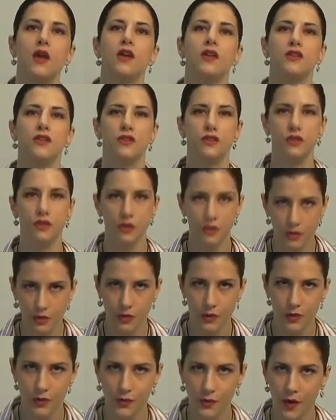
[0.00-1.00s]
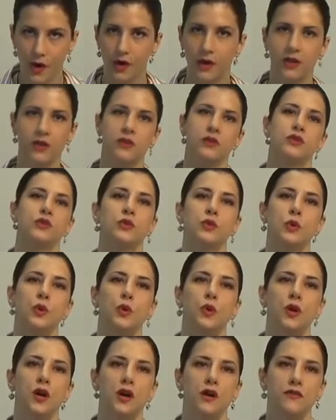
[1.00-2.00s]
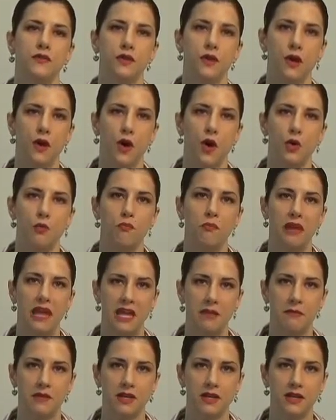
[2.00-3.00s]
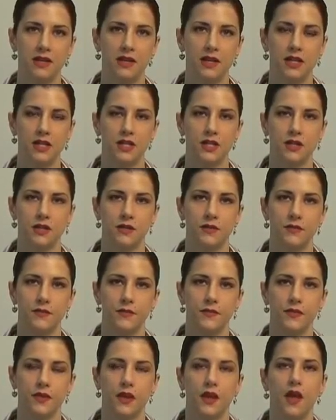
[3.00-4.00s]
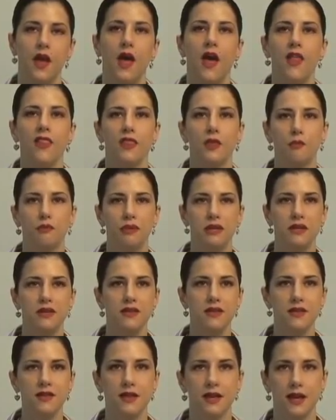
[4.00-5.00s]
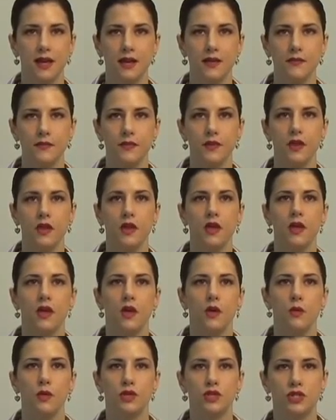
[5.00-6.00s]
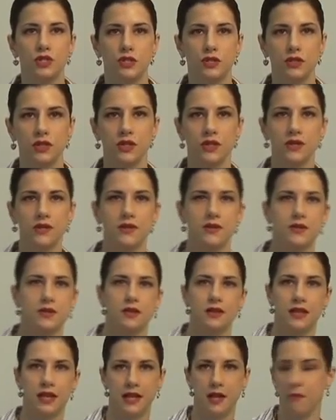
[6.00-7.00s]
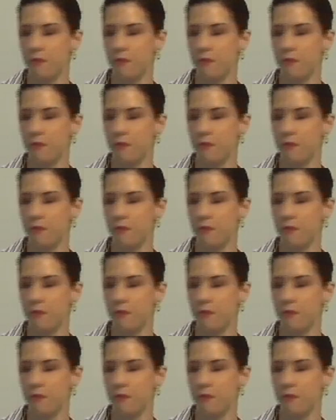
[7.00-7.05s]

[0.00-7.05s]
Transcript: You are in control of your own pain medication. The PCA, which looks like a